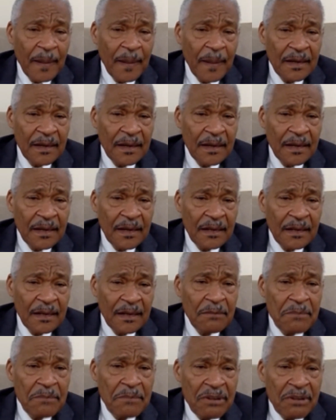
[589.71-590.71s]
There were
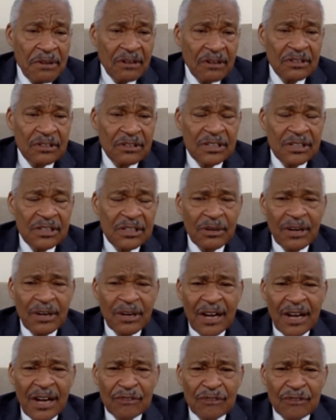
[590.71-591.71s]
miracles. There were
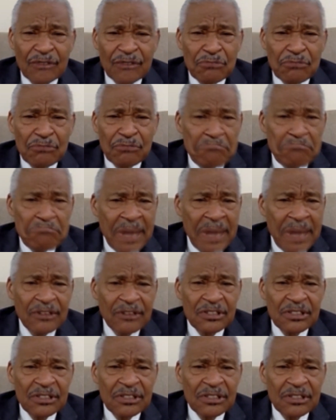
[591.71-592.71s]
tremendous
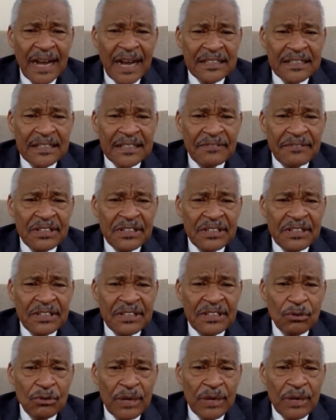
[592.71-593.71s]
activities going
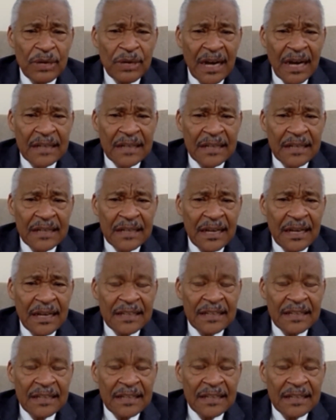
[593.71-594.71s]
on. The
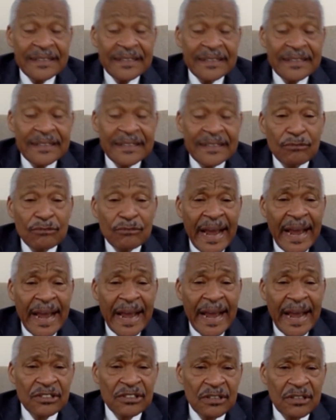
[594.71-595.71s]
dead raised,
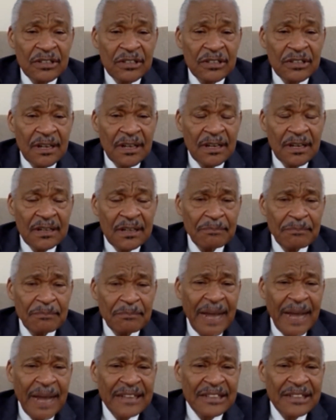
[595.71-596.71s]
the blind
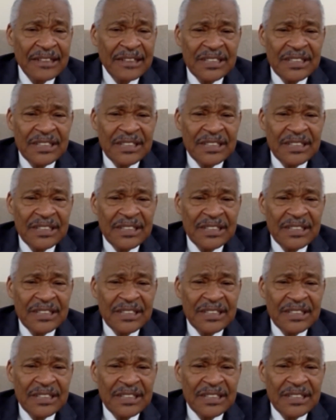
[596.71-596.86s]
see.